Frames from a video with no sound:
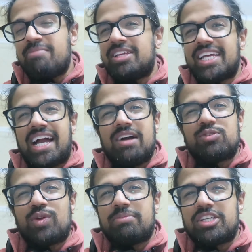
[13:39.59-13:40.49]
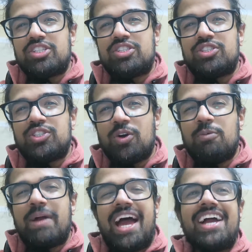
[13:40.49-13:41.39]
I mean, like, I was cramping
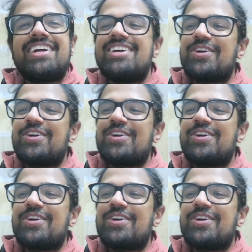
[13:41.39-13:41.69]
so bad.